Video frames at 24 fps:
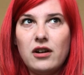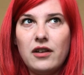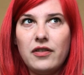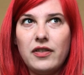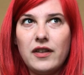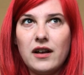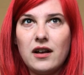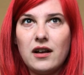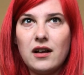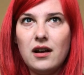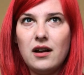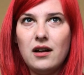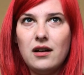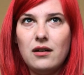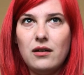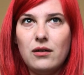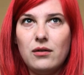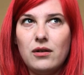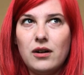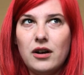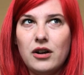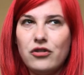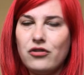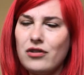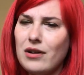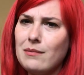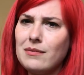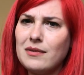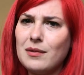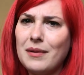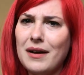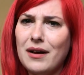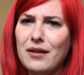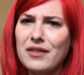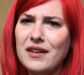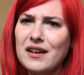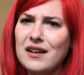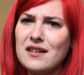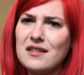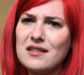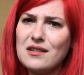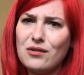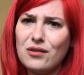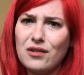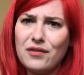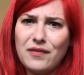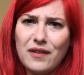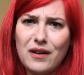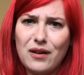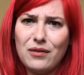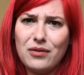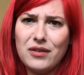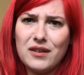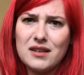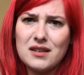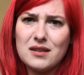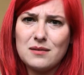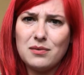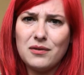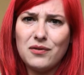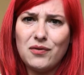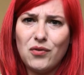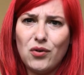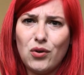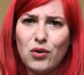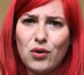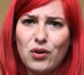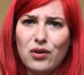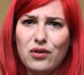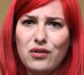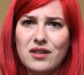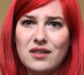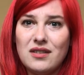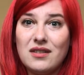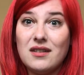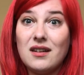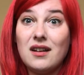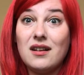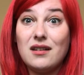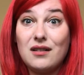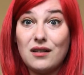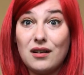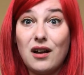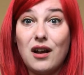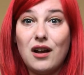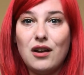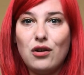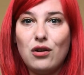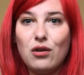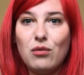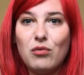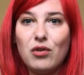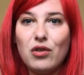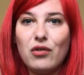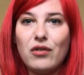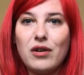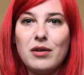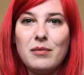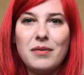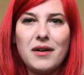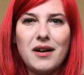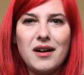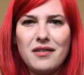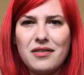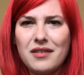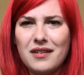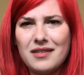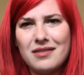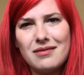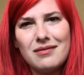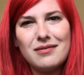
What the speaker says: and I think, oh, I dreamt about this or I felt this before and I know I'm on the right path.